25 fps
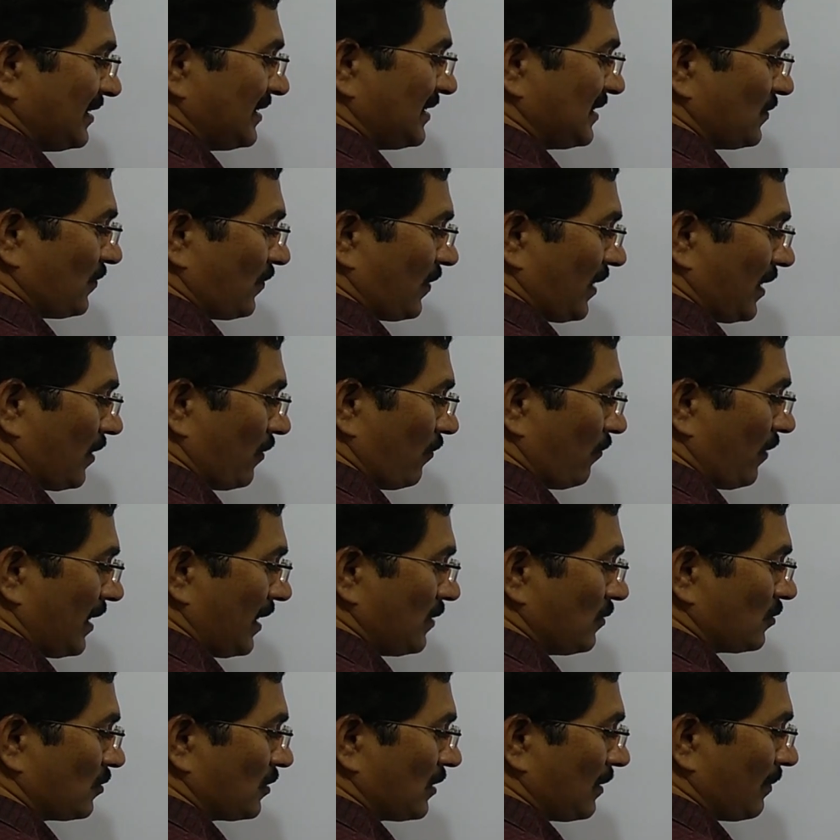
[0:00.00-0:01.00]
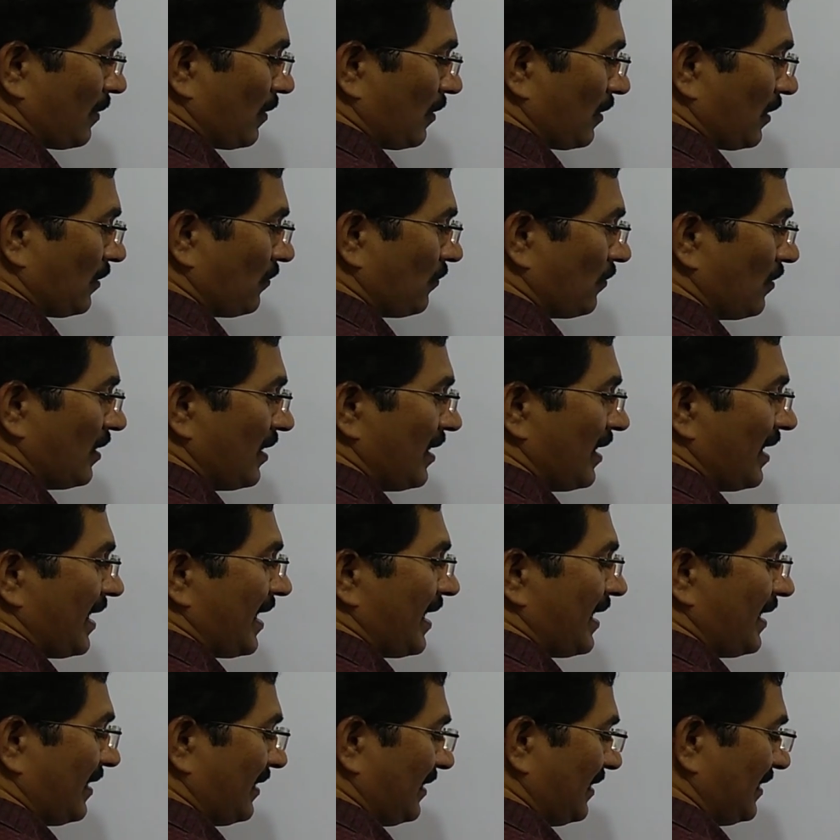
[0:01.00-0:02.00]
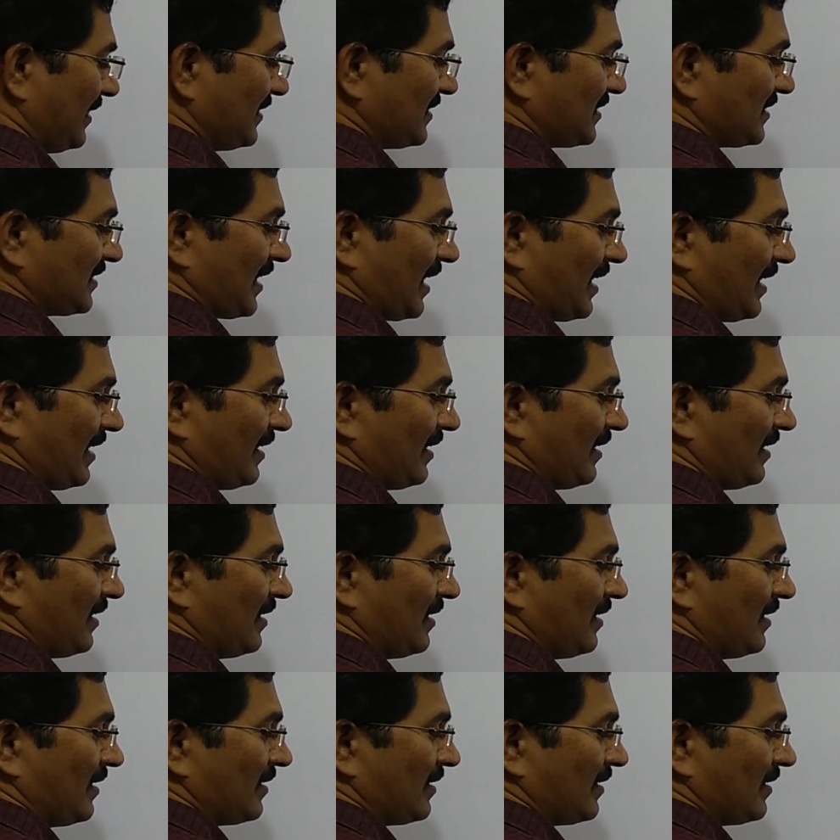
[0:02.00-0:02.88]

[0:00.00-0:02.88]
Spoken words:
It is 5. 5 to the power of n is 10.